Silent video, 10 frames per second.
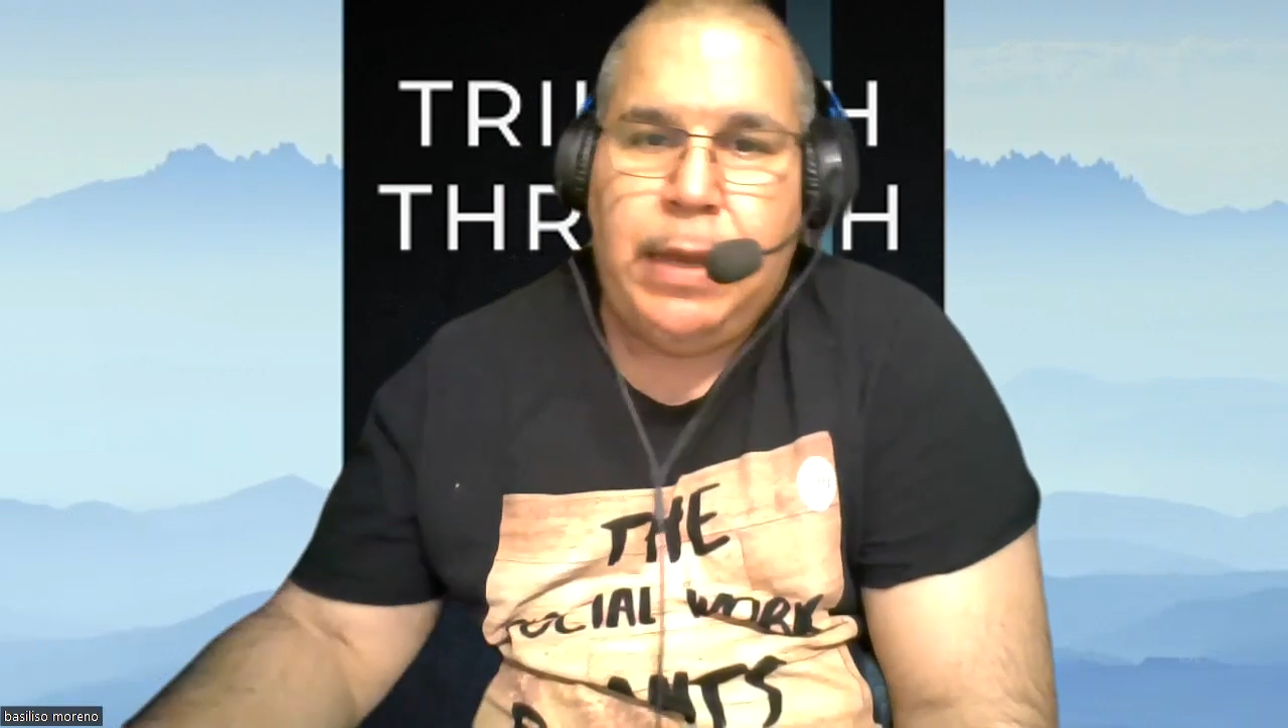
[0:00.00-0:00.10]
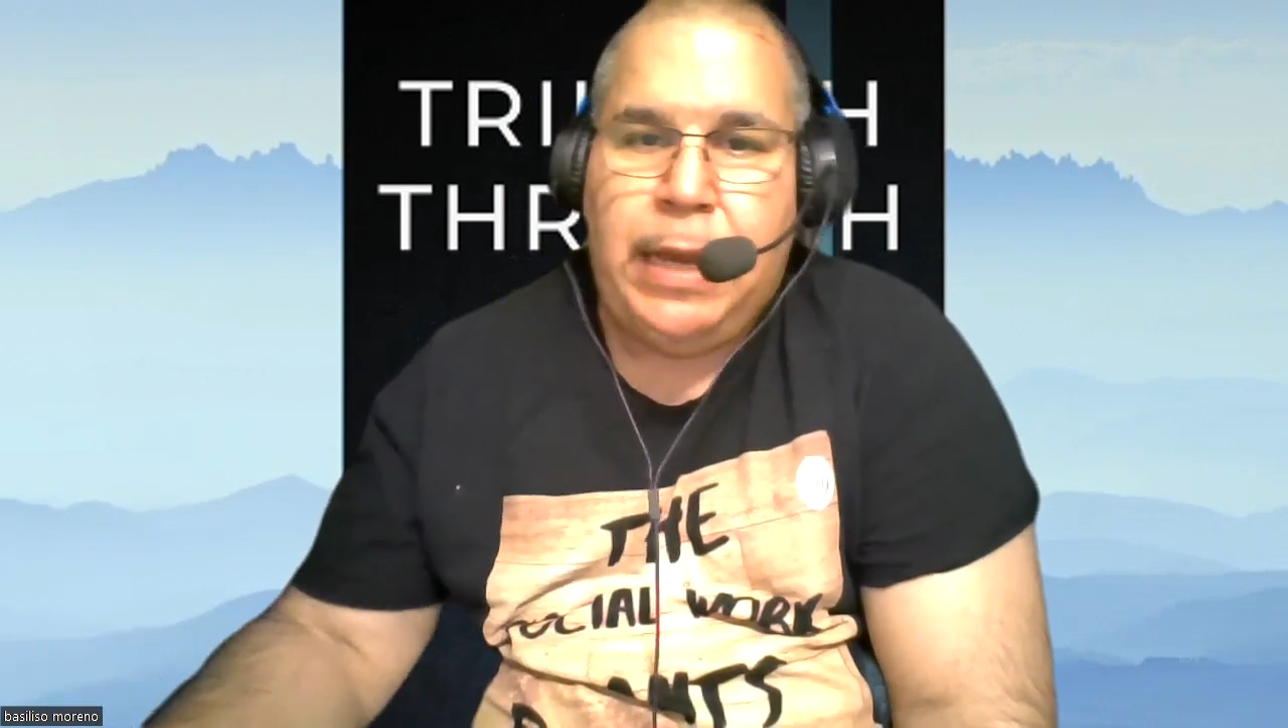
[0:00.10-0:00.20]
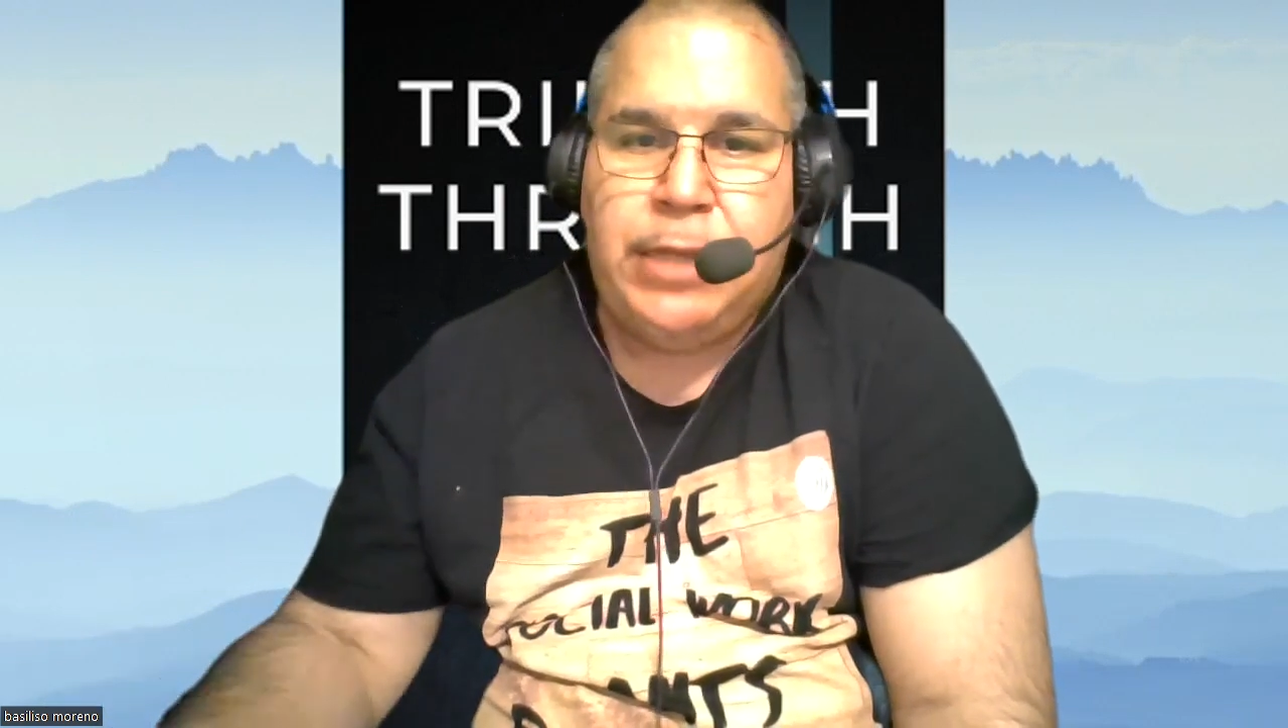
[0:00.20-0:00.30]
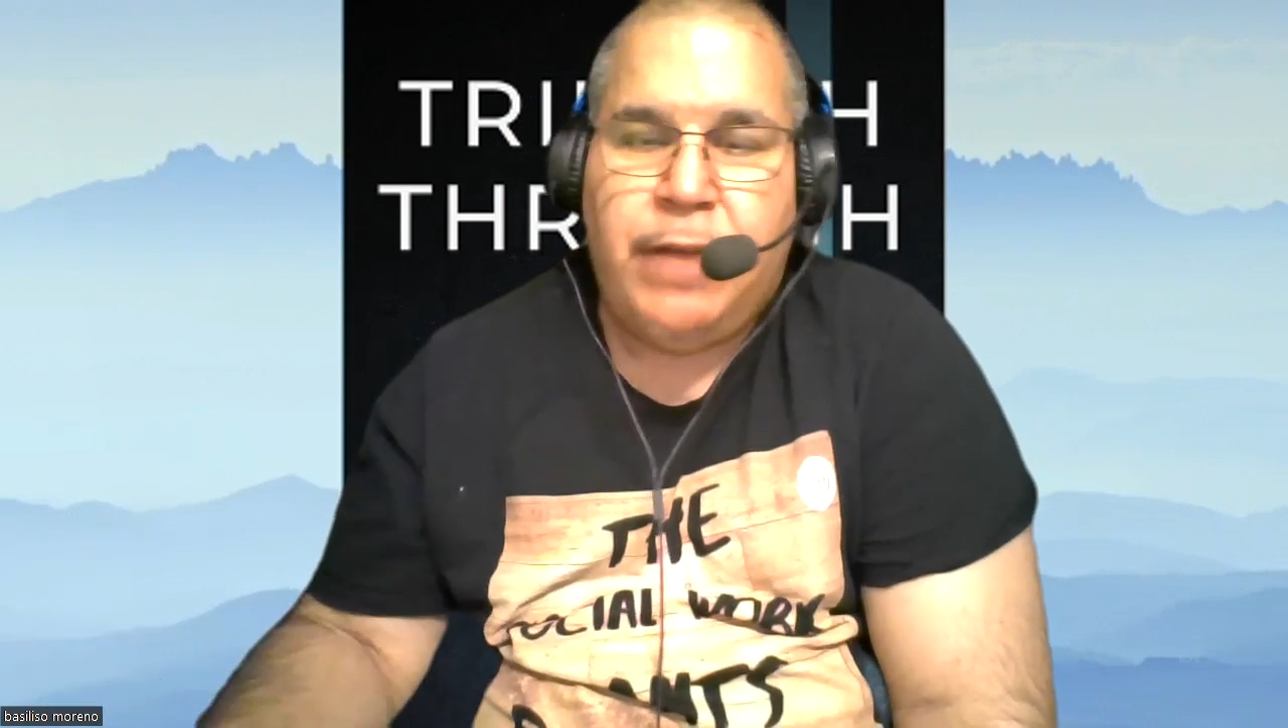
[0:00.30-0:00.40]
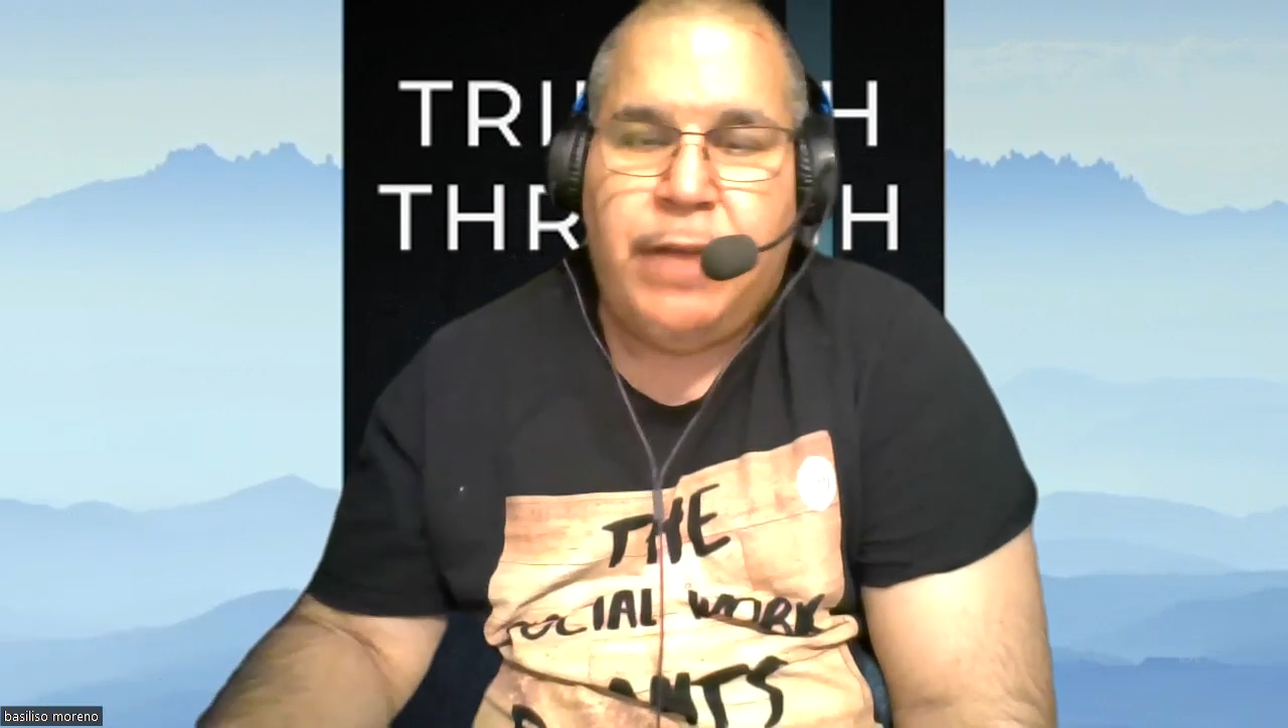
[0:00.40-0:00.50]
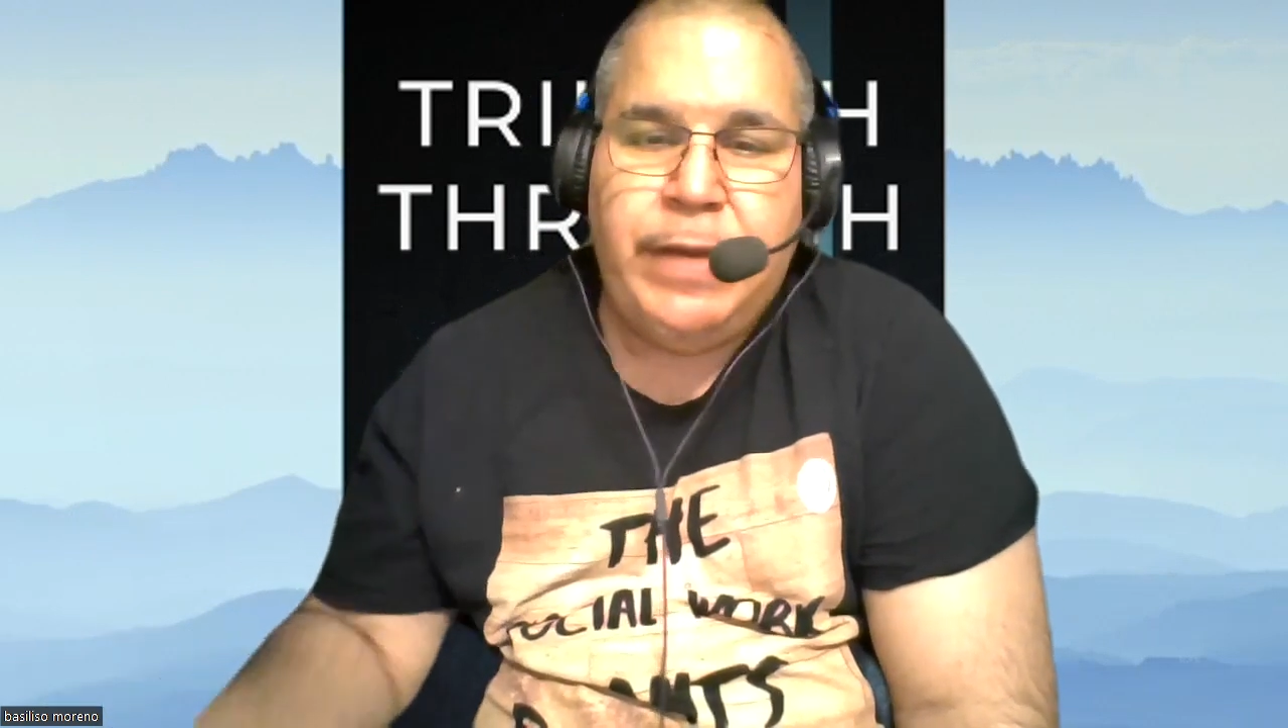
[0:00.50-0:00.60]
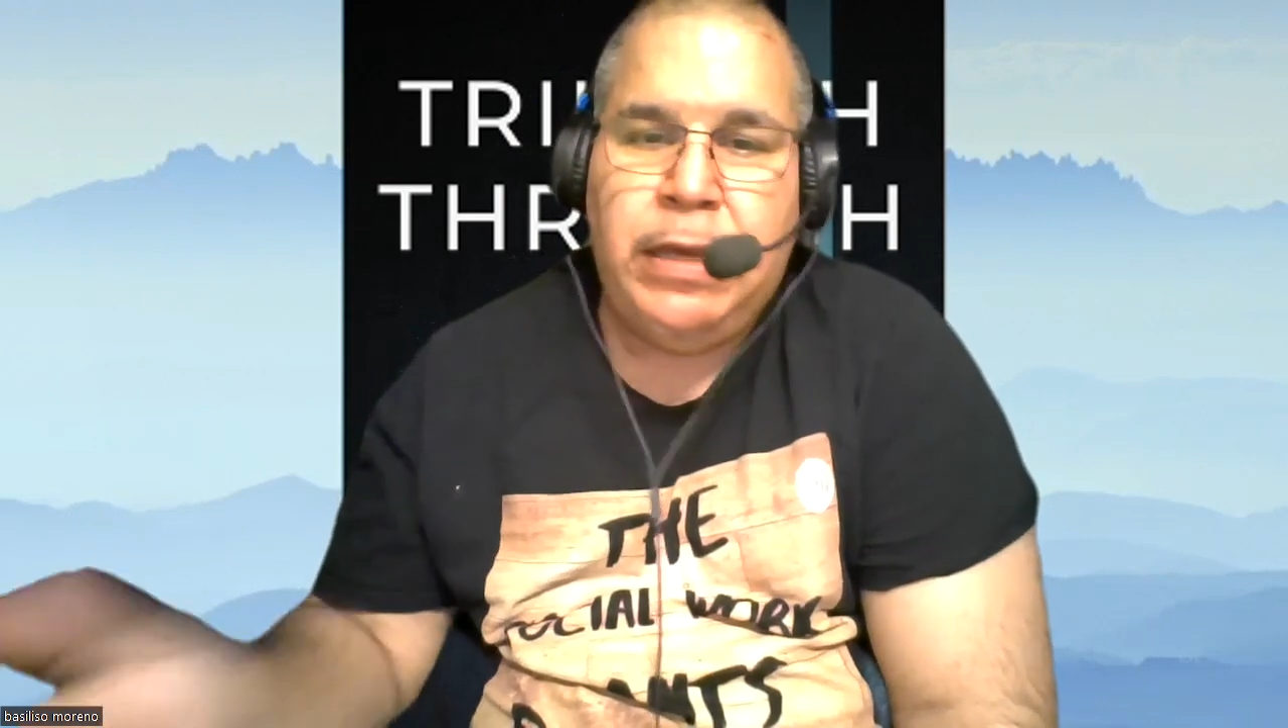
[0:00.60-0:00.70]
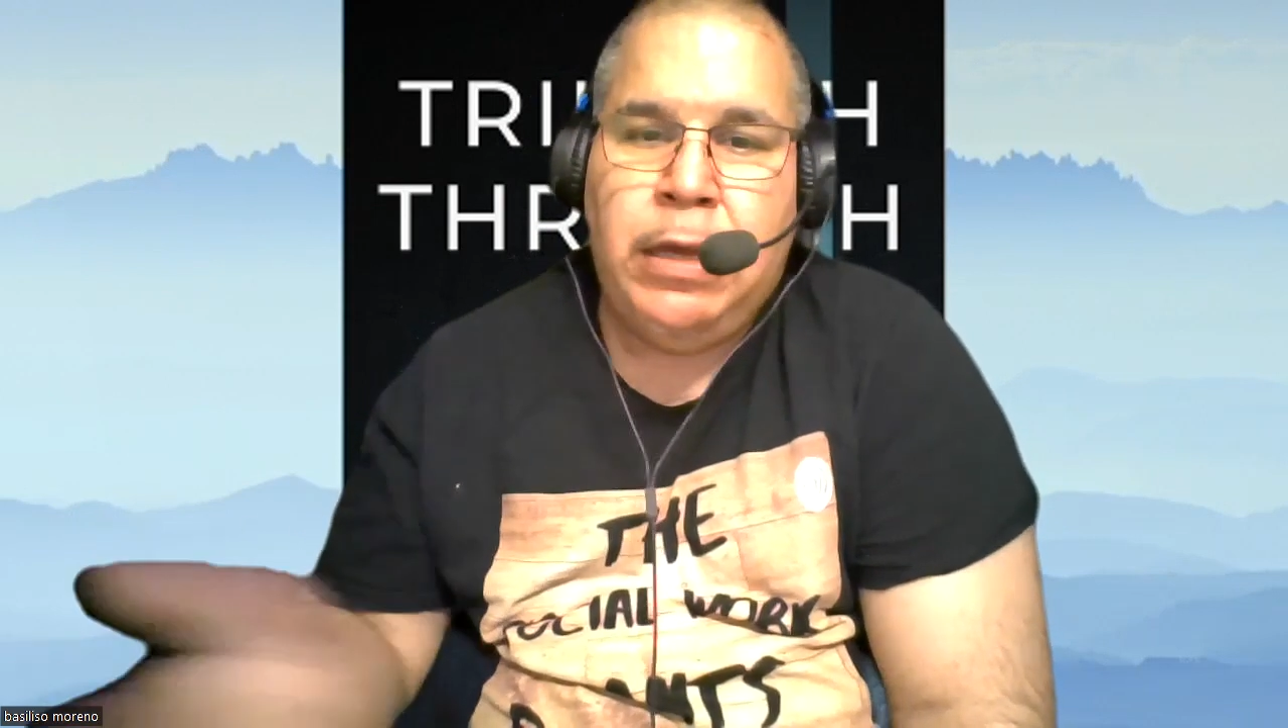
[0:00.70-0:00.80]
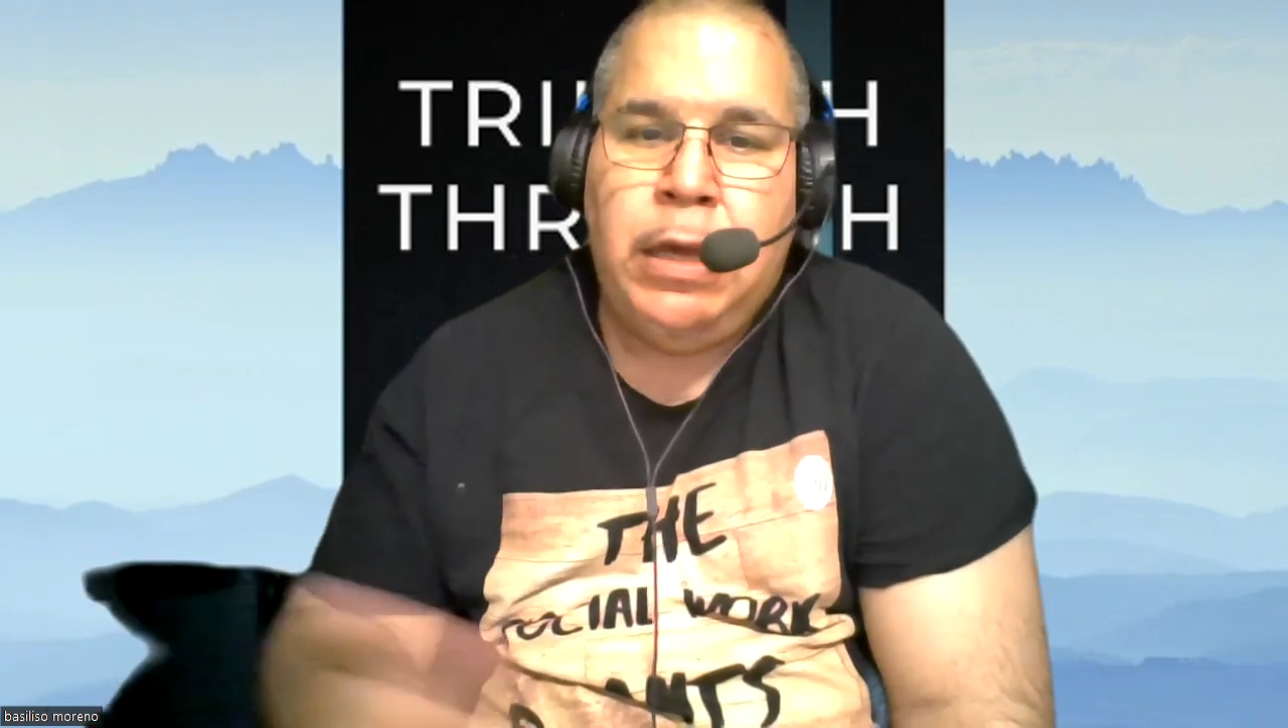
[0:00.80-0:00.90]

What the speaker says: HIV